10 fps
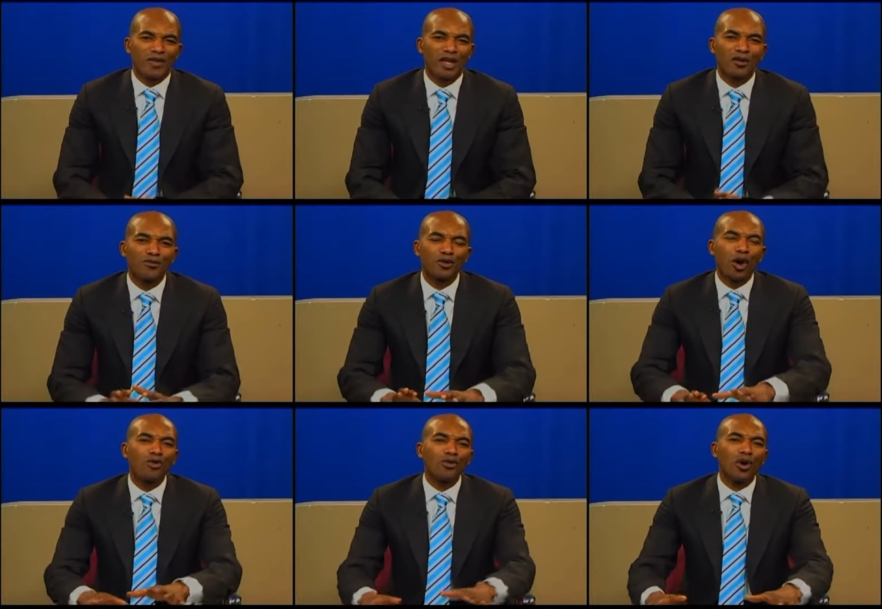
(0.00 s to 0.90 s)
If you
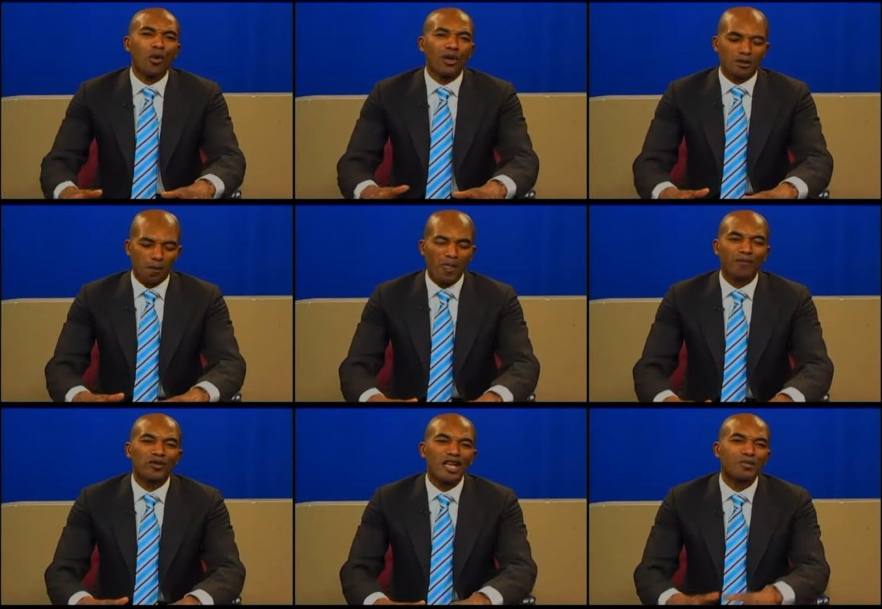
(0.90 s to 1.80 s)
don't know it,
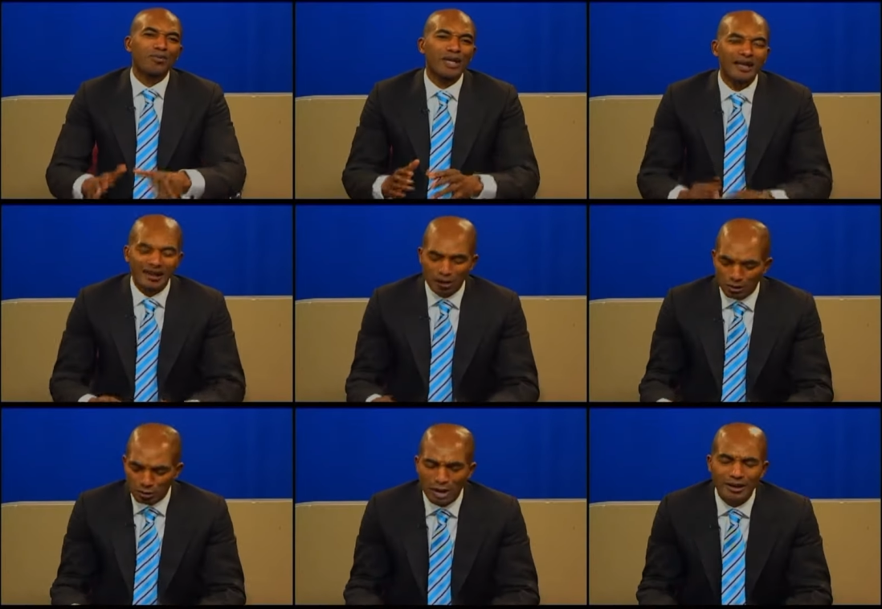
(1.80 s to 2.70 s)
just pray that the,
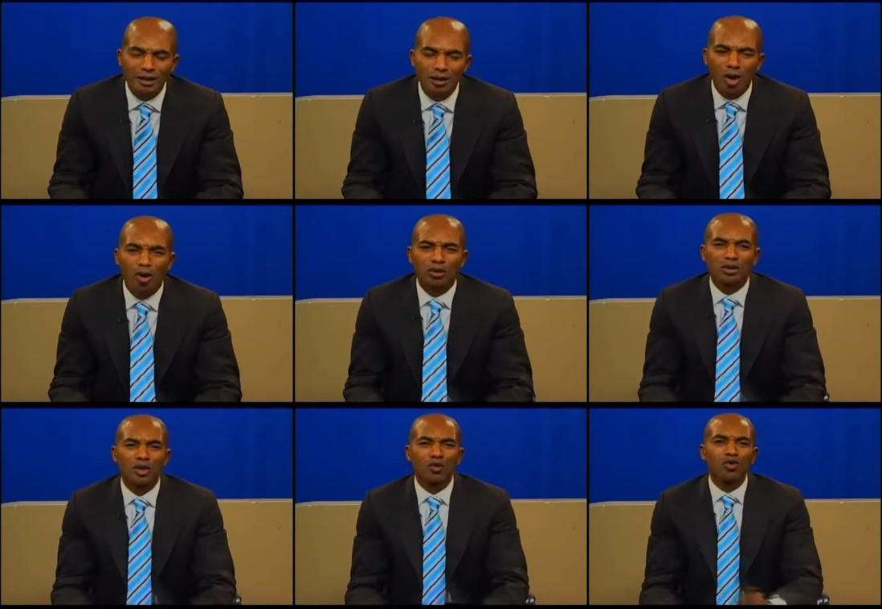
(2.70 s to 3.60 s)
the Lord
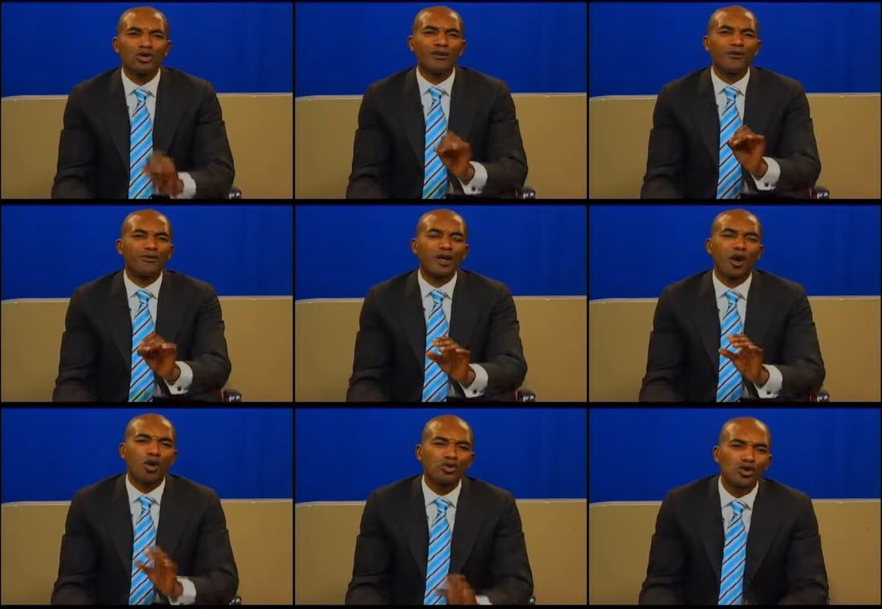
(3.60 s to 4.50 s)
will reveal
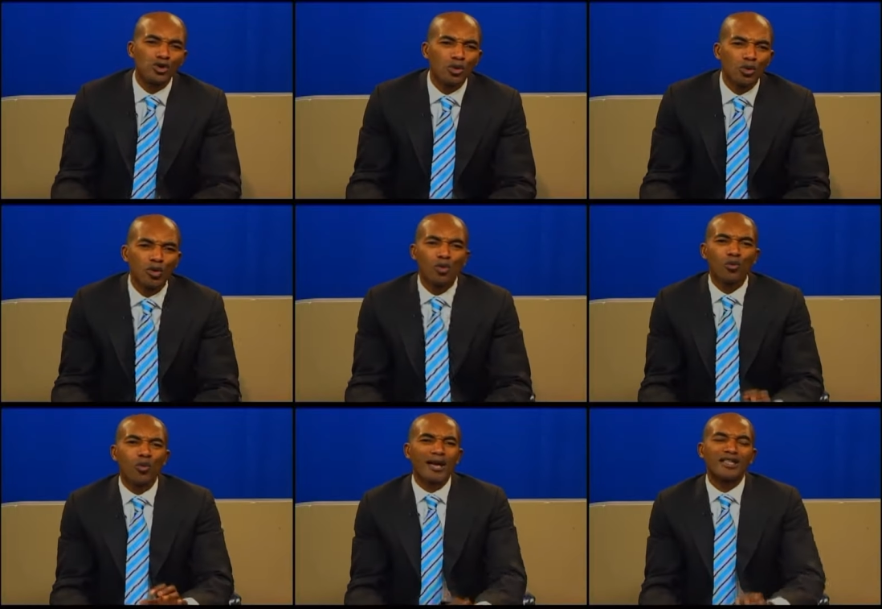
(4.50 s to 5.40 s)
unto you
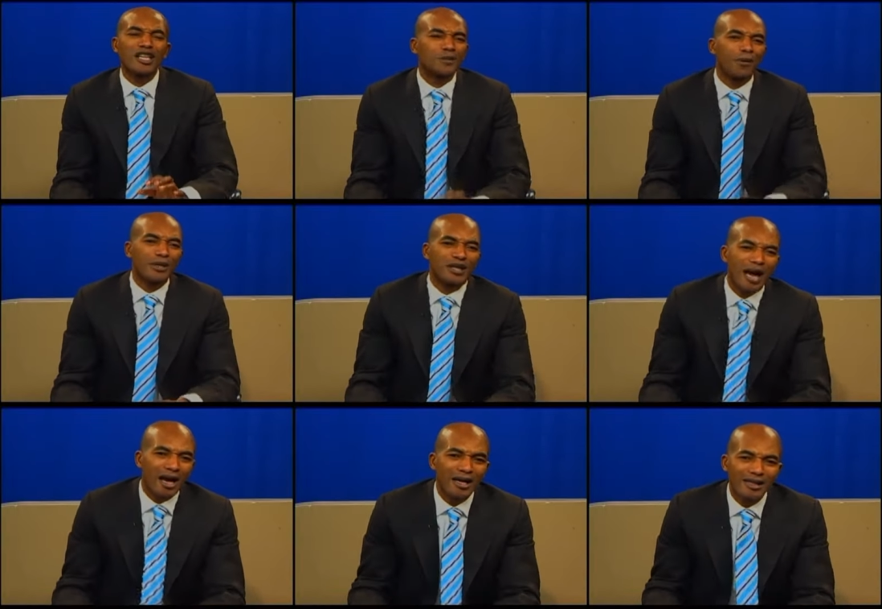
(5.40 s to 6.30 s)
what these spirits
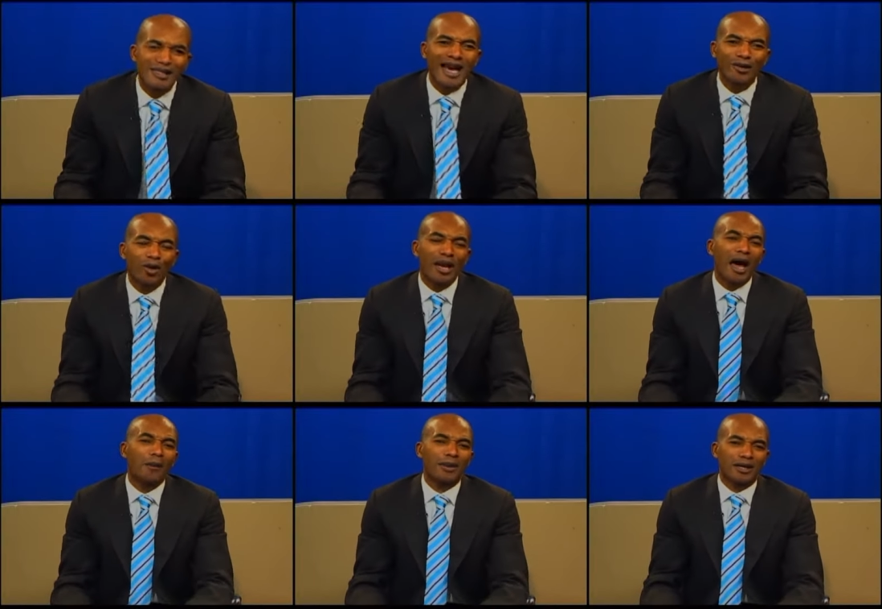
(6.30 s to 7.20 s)
are. They are not
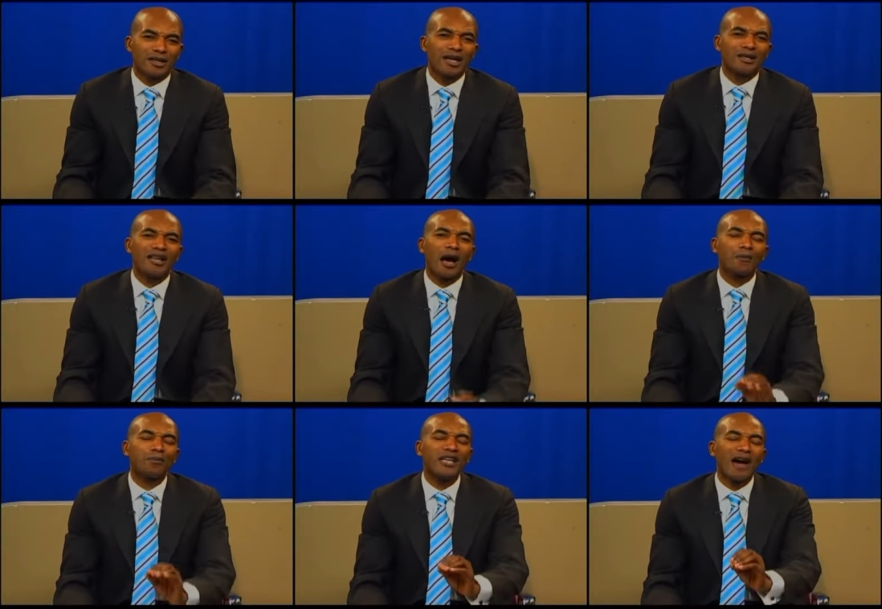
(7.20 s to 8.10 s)
harmless. They are
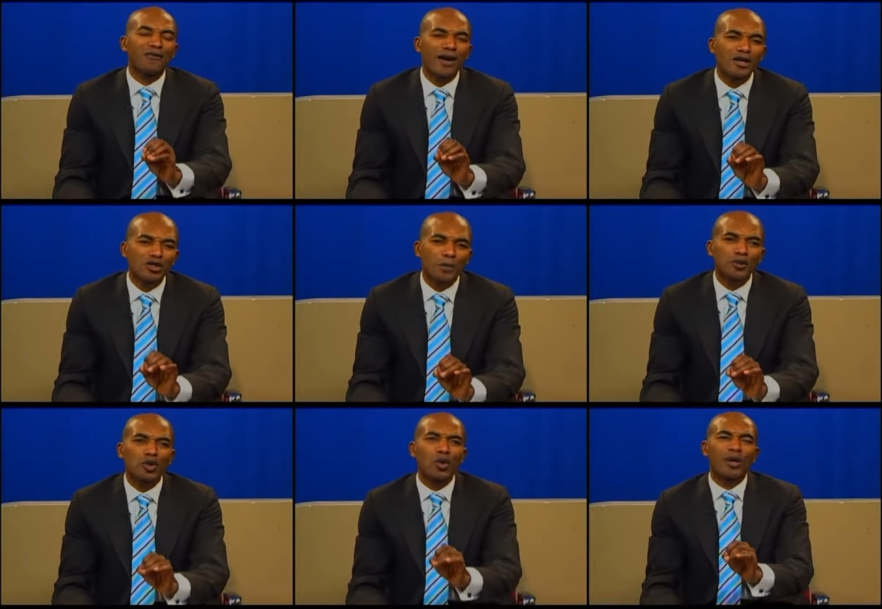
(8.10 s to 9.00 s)
they are very
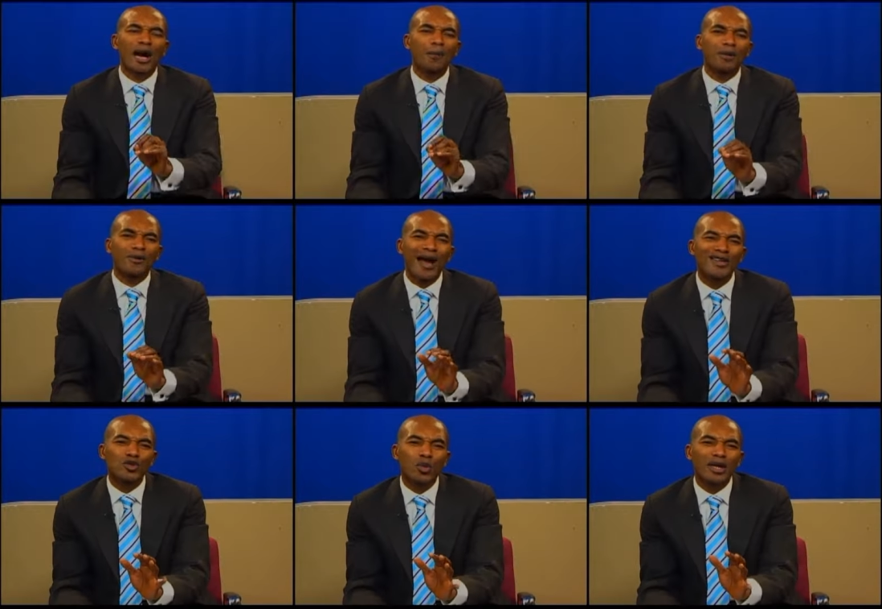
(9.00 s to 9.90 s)
subtle. They will come
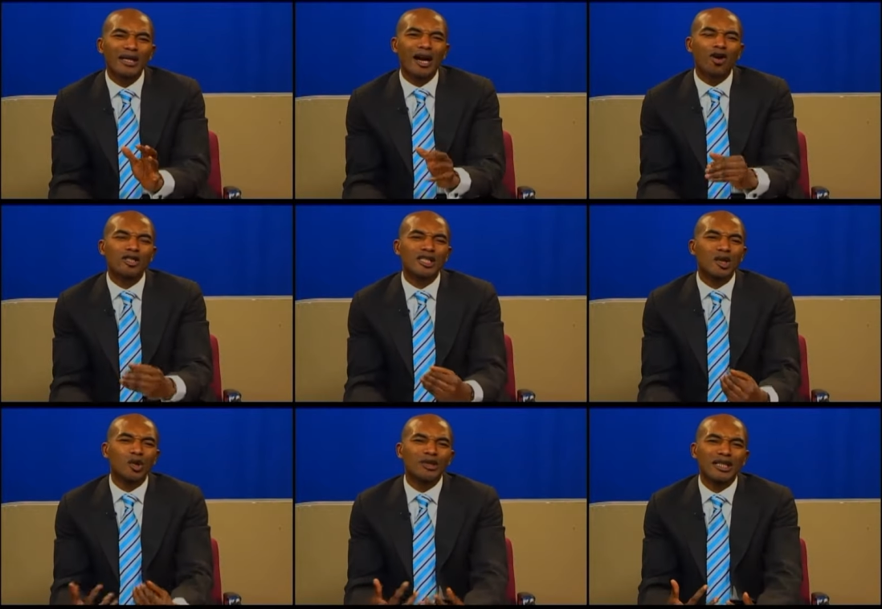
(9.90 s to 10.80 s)
gradually
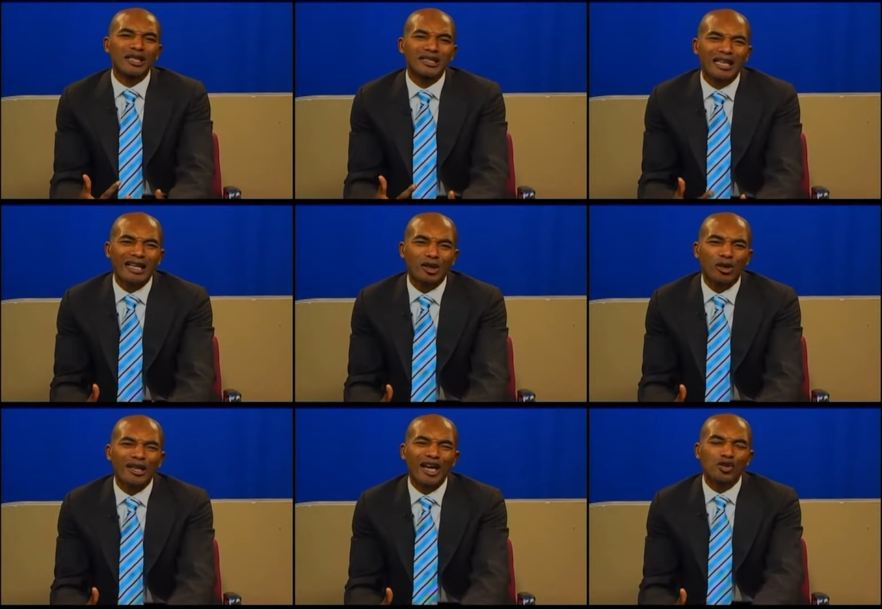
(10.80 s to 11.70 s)
until they can
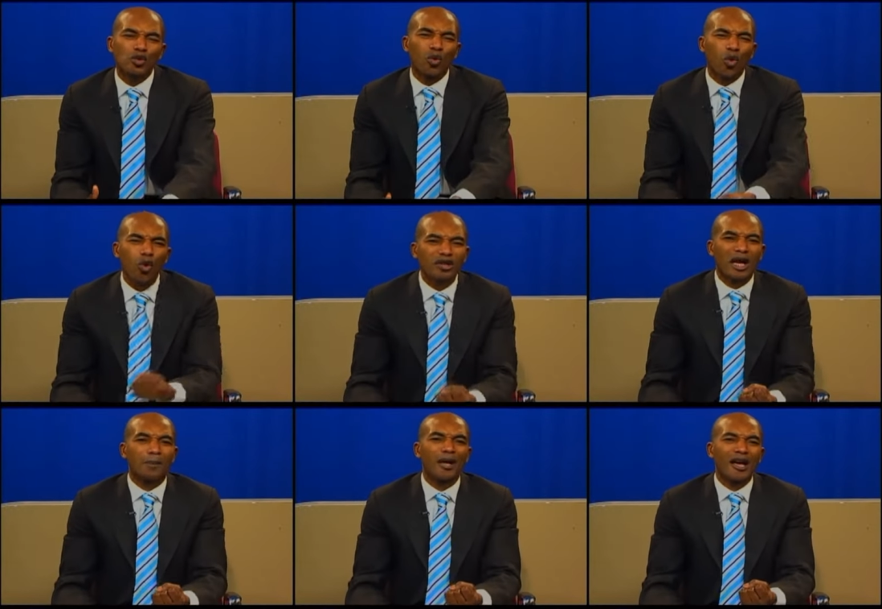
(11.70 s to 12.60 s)
get you hooked
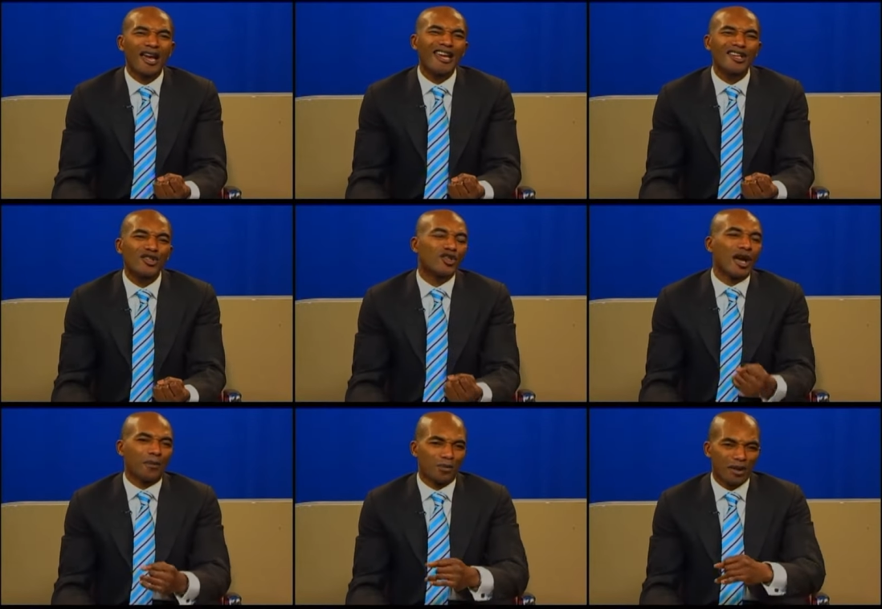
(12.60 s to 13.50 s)
up in their